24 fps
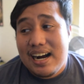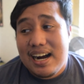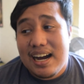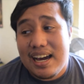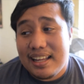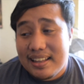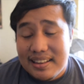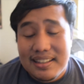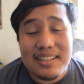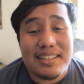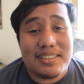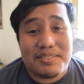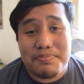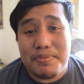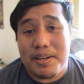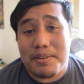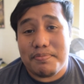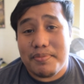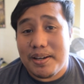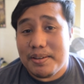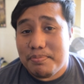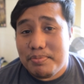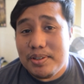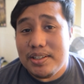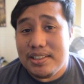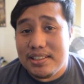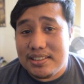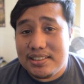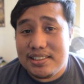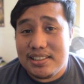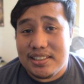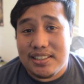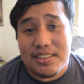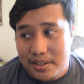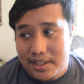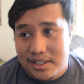At least make my
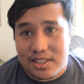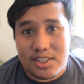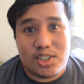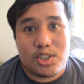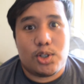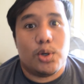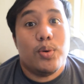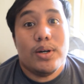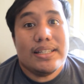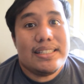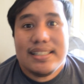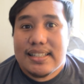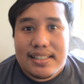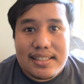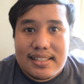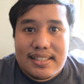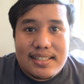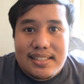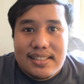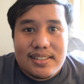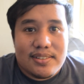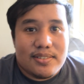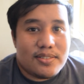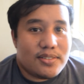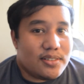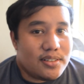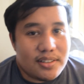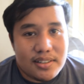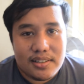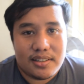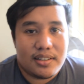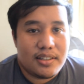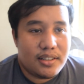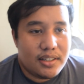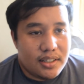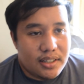PC exquisite.
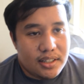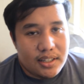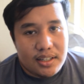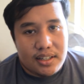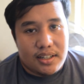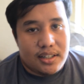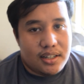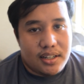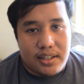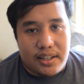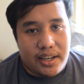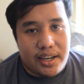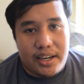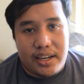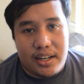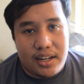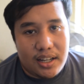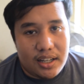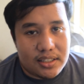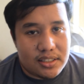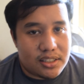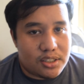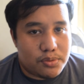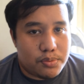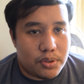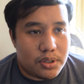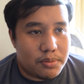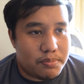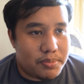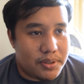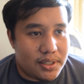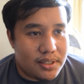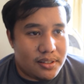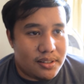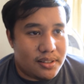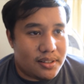And I just want to
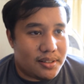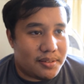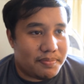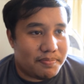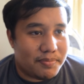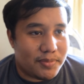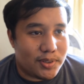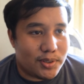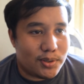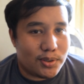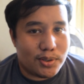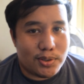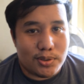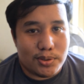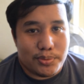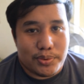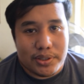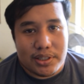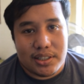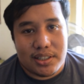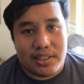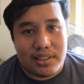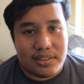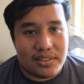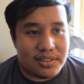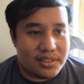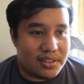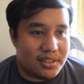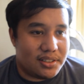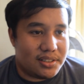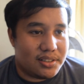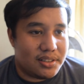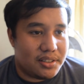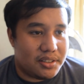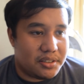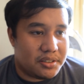be, cool with the kids
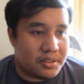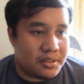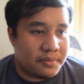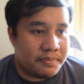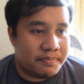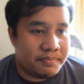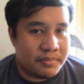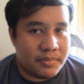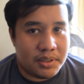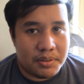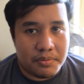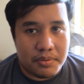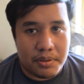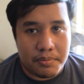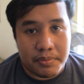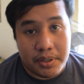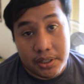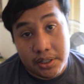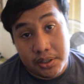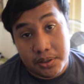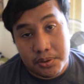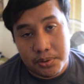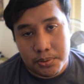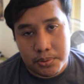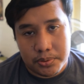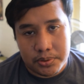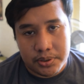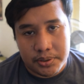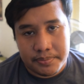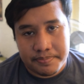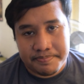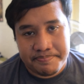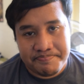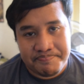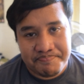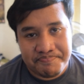these days. I'm getting old.
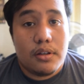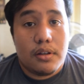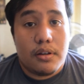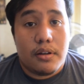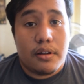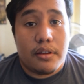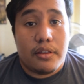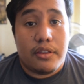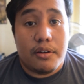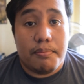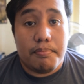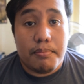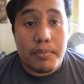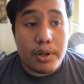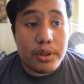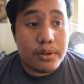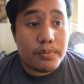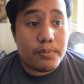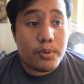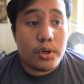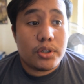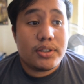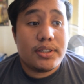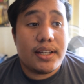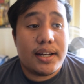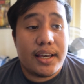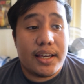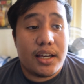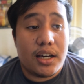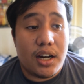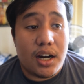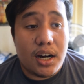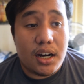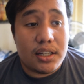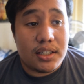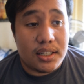The motherboard that I
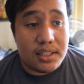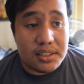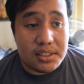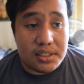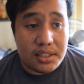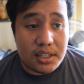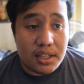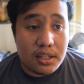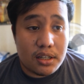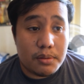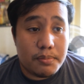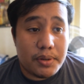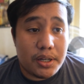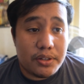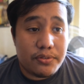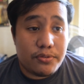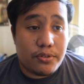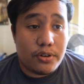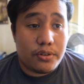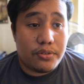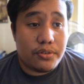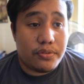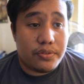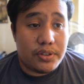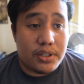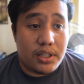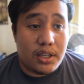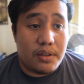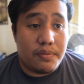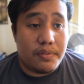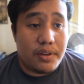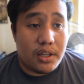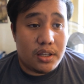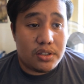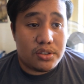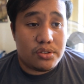got is a Gigabyte
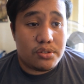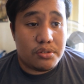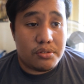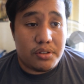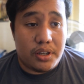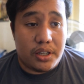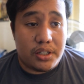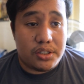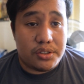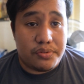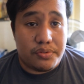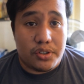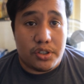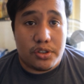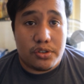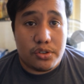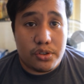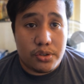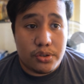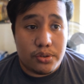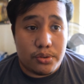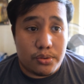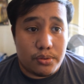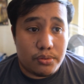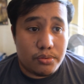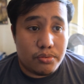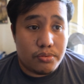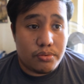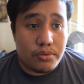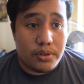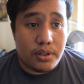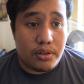450M S2 HV2.